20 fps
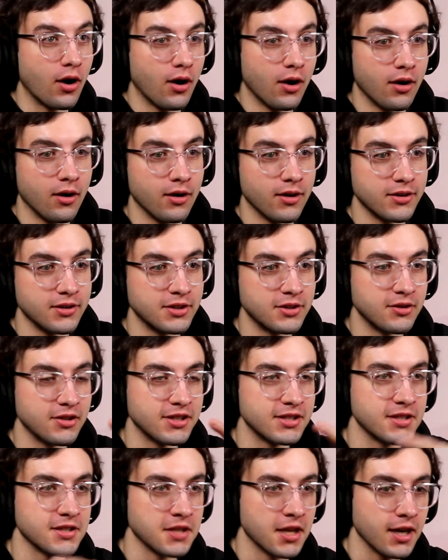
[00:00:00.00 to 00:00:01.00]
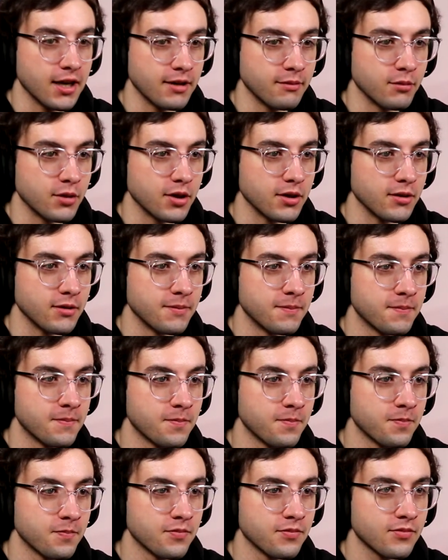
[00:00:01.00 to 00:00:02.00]
Oh, dude, this is hype, bro.
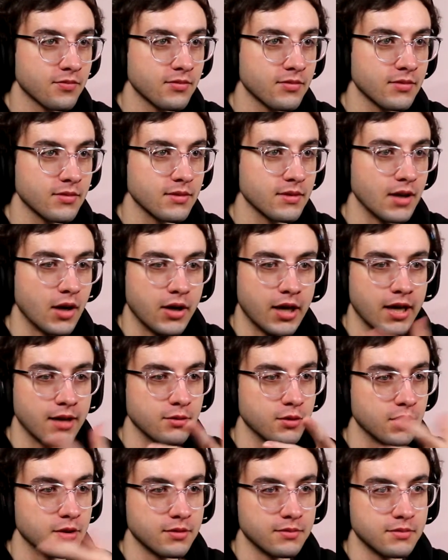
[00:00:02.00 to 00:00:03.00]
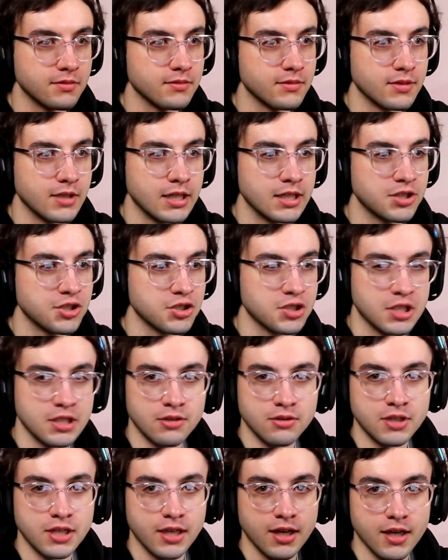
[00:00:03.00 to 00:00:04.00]
Okay, well, he just
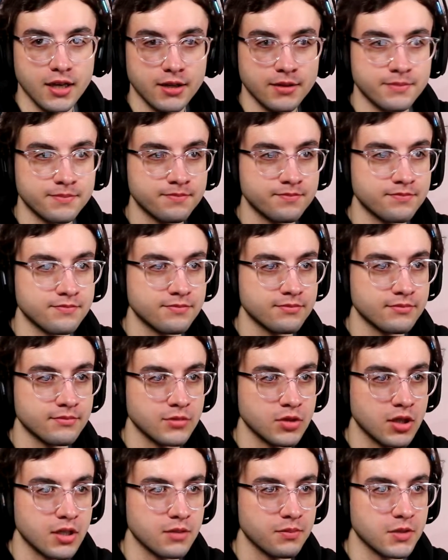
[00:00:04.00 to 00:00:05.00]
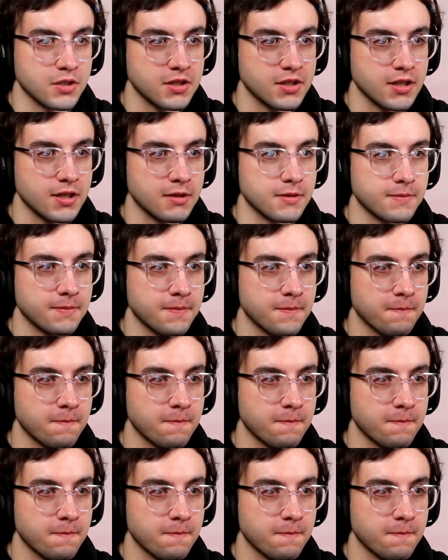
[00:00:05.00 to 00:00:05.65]
killed a guy. 100%.